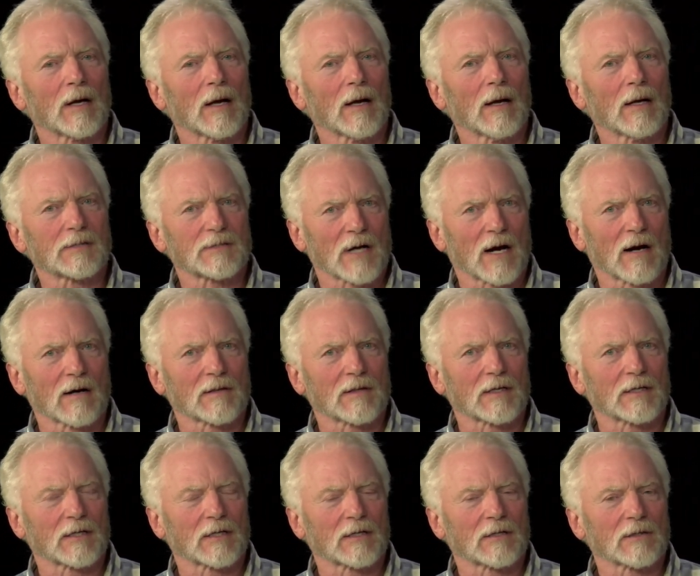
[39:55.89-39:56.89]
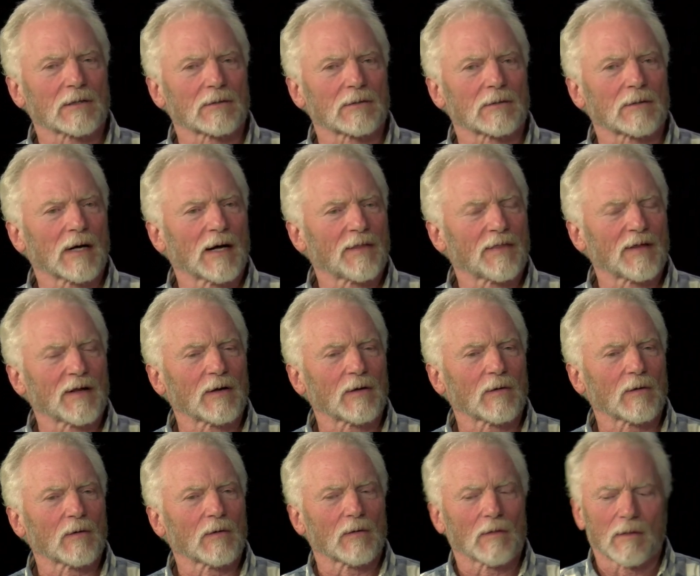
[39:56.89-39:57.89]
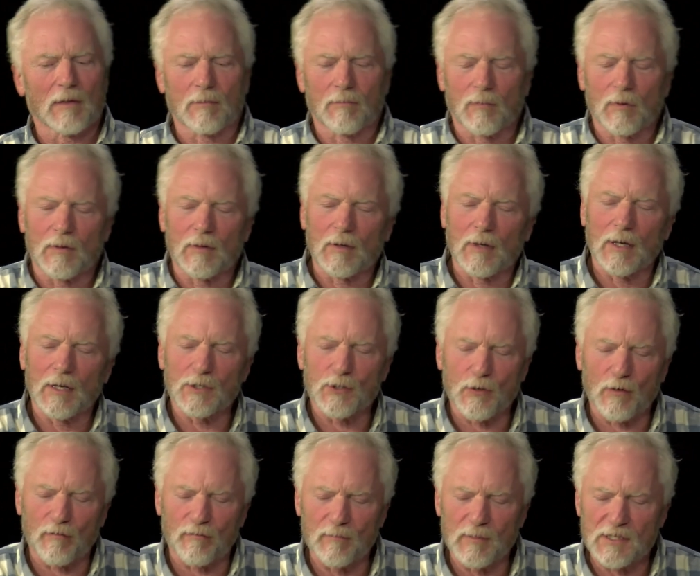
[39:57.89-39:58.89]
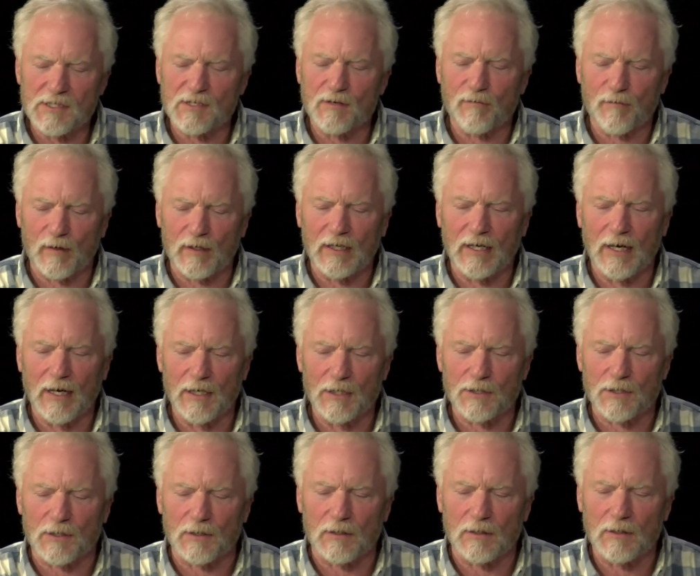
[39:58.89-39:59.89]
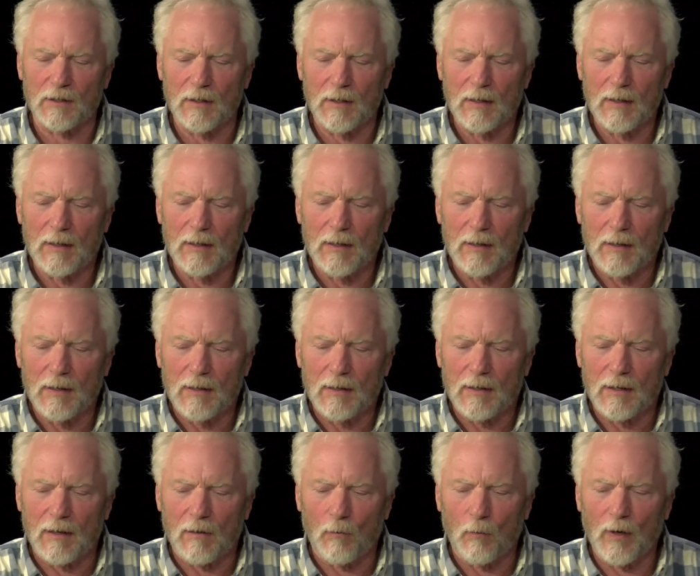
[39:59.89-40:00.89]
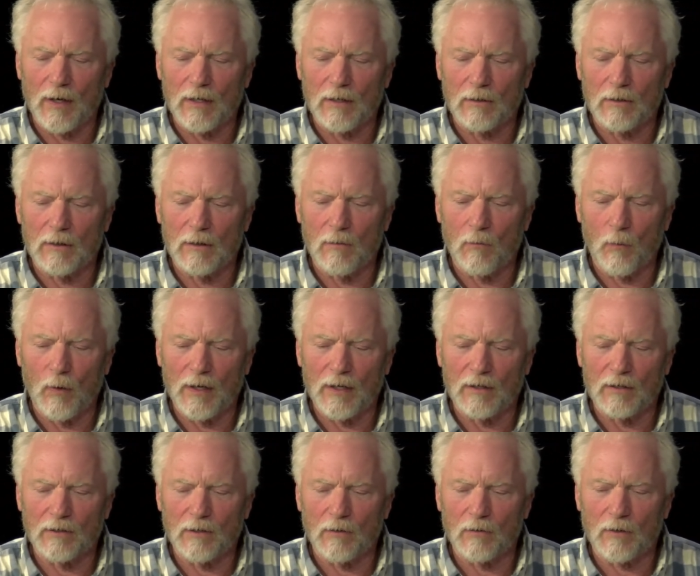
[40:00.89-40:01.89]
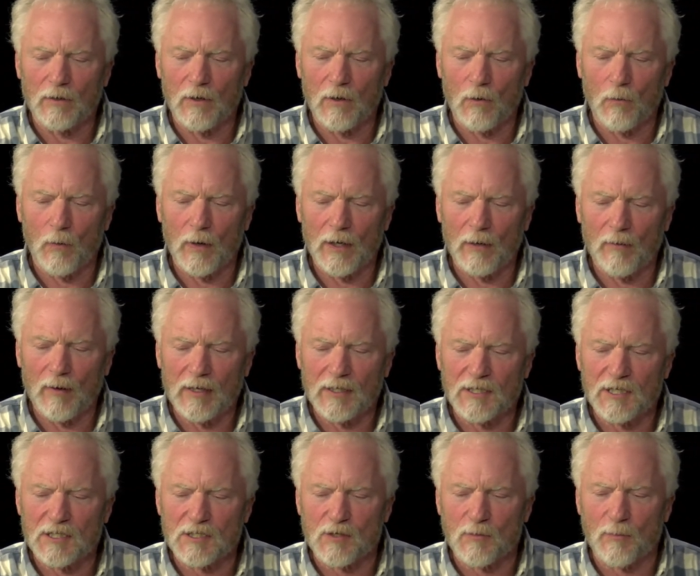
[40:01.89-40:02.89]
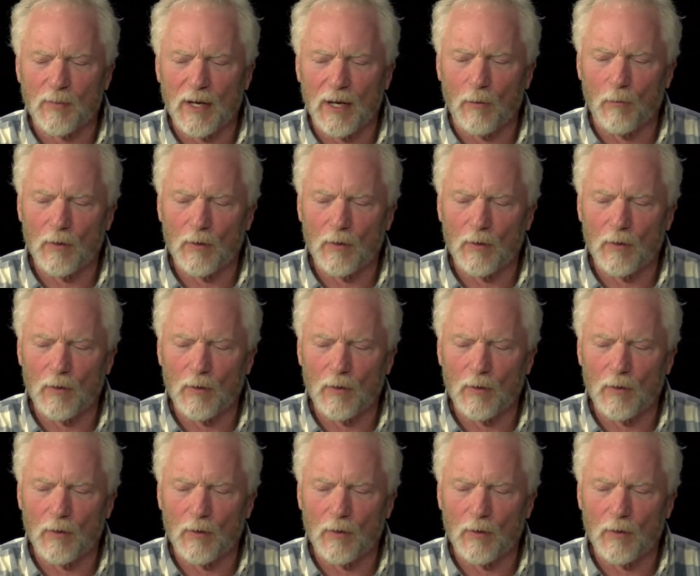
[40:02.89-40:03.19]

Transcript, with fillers: it's a hard thing to do. I think the the issue of mystification, uh, what you what you don't know, what you anticipate,